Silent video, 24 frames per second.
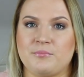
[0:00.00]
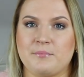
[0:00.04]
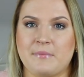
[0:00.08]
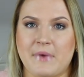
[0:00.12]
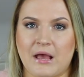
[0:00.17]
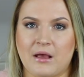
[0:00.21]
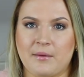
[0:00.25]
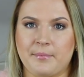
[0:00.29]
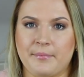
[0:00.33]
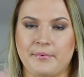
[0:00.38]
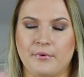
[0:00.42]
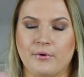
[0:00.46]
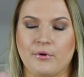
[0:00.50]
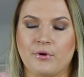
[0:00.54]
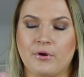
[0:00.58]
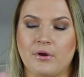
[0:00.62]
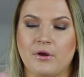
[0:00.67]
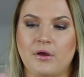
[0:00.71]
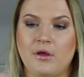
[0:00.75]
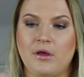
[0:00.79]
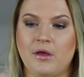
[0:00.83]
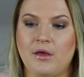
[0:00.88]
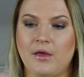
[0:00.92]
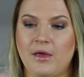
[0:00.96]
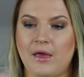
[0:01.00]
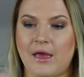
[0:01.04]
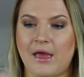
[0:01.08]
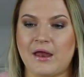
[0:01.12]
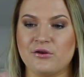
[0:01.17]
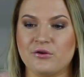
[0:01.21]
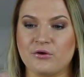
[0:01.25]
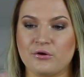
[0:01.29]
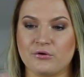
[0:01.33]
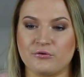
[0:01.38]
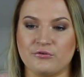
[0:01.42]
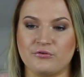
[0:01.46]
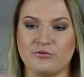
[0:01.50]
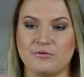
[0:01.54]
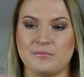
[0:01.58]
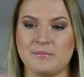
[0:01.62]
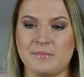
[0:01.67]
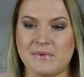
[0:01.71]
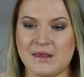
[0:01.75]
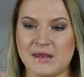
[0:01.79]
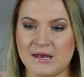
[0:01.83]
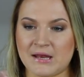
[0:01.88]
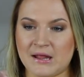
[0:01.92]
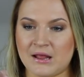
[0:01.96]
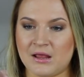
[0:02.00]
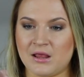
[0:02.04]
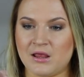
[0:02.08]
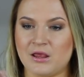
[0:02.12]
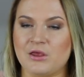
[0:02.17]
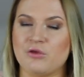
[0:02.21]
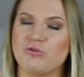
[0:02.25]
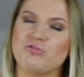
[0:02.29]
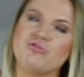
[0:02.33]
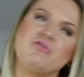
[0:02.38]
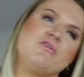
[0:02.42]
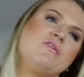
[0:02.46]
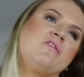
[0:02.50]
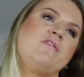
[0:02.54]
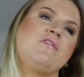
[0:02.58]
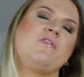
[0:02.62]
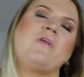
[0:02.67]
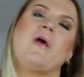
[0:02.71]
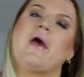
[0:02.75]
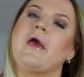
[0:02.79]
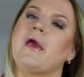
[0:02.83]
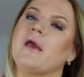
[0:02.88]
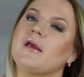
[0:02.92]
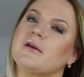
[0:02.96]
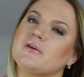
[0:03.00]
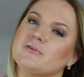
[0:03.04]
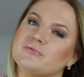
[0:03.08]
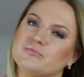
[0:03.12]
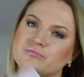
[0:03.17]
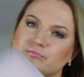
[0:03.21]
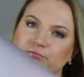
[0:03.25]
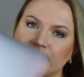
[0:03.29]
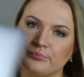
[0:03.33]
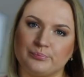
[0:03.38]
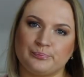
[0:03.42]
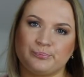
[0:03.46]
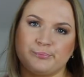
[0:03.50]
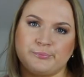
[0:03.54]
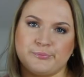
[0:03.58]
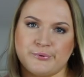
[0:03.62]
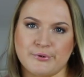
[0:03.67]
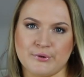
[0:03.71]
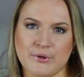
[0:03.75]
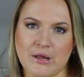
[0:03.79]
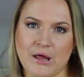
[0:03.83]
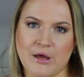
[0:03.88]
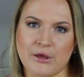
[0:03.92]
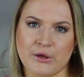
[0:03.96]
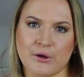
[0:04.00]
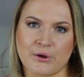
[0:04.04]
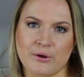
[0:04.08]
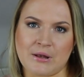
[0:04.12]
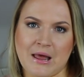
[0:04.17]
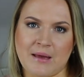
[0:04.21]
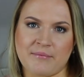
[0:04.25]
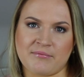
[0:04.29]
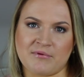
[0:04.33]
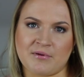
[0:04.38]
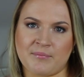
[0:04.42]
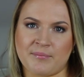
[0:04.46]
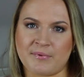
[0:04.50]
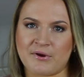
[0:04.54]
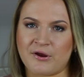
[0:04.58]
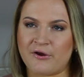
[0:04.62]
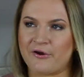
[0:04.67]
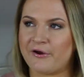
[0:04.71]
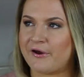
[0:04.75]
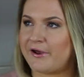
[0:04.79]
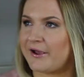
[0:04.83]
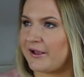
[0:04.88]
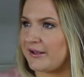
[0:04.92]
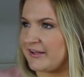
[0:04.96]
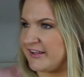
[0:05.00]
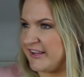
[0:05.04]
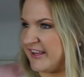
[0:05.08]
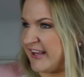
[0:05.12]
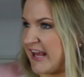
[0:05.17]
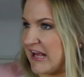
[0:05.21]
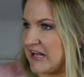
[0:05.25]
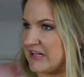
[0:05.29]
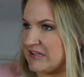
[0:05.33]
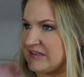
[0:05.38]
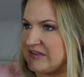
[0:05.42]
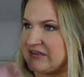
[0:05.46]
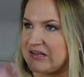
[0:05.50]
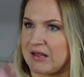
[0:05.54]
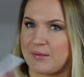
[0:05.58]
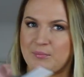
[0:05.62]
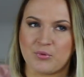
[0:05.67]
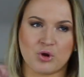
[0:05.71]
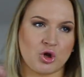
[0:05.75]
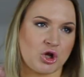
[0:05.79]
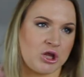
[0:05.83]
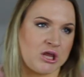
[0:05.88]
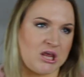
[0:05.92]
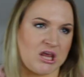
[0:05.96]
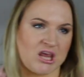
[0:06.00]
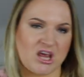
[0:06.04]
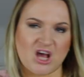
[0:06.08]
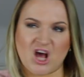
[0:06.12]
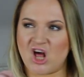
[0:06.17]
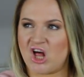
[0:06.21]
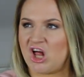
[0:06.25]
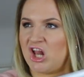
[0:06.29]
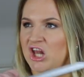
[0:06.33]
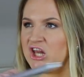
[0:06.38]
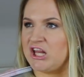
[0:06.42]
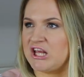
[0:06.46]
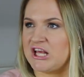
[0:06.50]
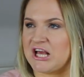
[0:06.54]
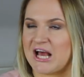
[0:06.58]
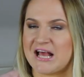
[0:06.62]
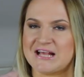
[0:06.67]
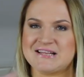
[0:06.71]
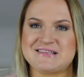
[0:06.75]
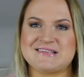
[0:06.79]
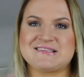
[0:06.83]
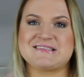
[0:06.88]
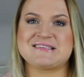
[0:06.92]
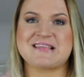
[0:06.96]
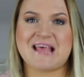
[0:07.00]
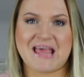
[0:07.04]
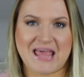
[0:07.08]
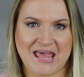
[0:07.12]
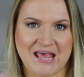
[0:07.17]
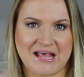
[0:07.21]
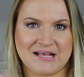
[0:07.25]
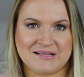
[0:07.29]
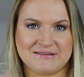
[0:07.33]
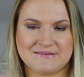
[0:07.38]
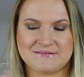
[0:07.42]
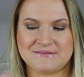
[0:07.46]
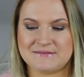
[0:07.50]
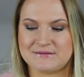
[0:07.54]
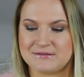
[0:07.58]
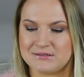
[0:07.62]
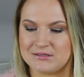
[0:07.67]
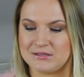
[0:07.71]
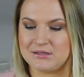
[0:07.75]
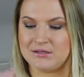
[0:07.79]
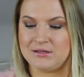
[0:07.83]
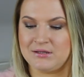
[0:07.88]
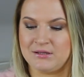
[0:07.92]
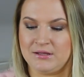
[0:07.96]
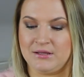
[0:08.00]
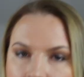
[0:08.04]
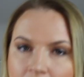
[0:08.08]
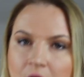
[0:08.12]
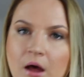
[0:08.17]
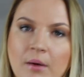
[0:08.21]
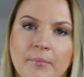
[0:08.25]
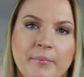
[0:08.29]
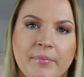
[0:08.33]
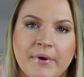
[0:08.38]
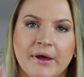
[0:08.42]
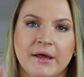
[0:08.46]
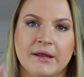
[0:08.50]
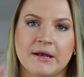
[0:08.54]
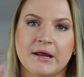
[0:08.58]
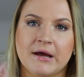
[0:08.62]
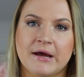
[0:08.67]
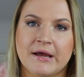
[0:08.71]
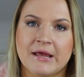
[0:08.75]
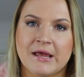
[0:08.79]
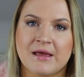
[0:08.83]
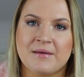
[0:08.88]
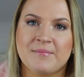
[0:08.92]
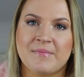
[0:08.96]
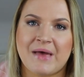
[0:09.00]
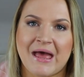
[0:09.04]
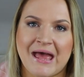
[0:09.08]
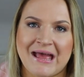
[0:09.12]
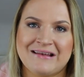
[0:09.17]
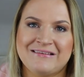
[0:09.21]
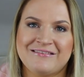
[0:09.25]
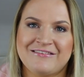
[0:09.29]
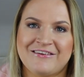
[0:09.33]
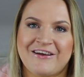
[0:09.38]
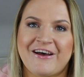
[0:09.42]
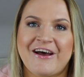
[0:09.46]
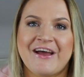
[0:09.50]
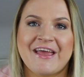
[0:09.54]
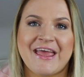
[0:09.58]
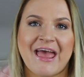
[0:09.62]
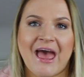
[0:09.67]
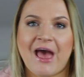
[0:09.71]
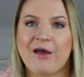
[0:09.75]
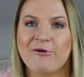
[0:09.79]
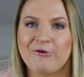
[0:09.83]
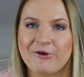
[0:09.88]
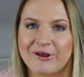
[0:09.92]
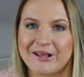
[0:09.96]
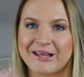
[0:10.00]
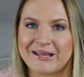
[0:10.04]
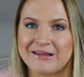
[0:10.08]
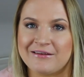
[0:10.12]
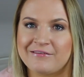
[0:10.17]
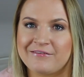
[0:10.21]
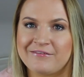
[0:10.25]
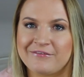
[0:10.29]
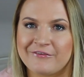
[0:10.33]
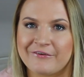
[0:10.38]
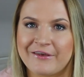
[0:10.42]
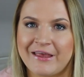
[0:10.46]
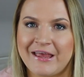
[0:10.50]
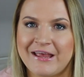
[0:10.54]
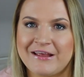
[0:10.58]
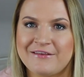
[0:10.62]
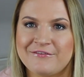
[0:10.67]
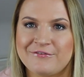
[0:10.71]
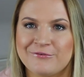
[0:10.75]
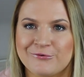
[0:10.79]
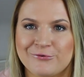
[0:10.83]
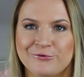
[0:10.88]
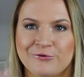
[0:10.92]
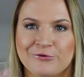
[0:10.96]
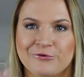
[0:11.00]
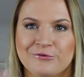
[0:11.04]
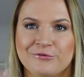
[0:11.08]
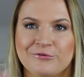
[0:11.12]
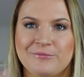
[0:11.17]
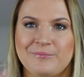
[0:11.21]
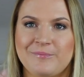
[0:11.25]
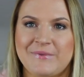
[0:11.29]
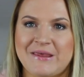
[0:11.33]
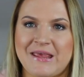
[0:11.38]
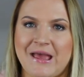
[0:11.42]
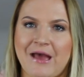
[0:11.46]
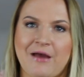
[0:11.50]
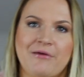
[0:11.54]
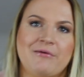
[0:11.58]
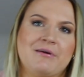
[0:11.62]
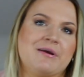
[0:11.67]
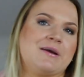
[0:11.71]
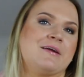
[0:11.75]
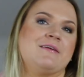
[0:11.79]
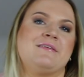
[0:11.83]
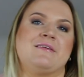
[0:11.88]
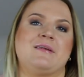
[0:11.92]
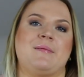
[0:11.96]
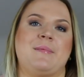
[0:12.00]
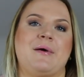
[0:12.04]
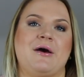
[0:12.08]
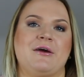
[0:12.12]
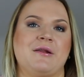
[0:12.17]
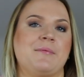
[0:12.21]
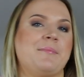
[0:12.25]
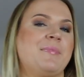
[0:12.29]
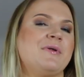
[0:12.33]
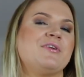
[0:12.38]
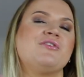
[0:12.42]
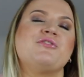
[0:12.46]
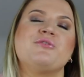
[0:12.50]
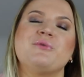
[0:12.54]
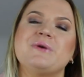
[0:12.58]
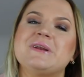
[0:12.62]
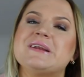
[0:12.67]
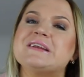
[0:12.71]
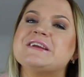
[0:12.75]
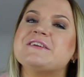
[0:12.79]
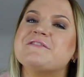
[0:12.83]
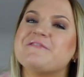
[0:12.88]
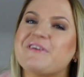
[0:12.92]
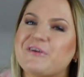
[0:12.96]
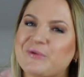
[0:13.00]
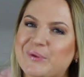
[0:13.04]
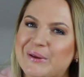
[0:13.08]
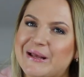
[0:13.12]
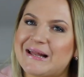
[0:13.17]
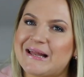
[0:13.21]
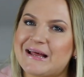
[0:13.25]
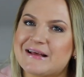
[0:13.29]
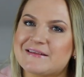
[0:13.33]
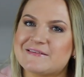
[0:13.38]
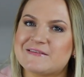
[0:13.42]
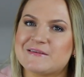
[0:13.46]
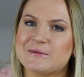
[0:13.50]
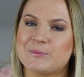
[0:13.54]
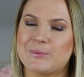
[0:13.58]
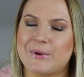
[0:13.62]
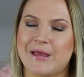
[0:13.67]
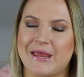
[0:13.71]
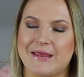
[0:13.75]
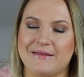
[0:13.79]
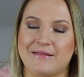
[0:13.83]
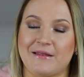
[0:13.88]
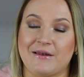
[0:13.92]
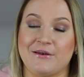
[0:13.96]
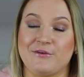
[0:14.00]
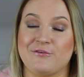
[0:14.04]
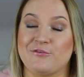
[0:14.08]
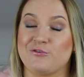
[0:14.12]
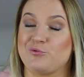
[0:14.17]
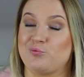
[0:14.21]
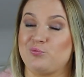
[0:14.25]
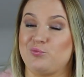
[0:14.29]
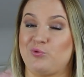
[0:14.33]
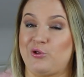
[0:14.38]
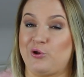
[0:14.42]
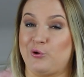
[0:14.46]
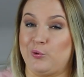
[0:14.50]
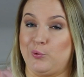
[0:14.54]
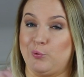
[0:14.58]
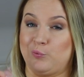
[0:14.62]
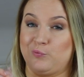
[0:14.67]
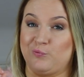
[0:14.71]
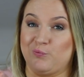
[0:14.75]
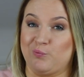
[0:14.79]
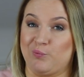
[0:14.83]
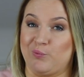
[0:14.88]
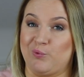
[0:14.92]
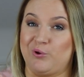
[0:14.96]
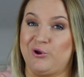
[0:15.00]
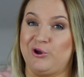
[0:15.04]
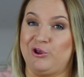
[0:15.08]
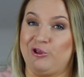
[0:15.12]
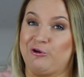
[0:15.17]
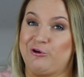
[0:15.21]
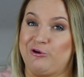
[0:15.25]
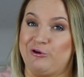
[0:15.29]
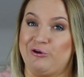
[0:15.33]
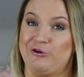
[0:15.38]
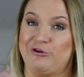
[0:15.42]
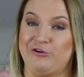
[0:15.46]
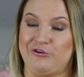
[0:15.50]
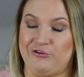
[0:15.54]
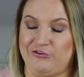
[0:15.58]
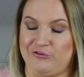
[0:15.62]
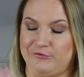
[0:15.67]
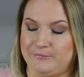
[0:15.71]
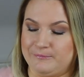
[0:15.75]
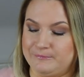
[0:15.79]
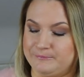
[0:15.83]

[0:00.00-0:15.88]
MacBook? And you go to a meeting, you just like pull out your laptop and you're like, yes, I'm gonna kick all the guys' ass. But I am anti-arrogance, okay? So don't be arrogant about it. But do it in a very classy way, then it's, that looks real good.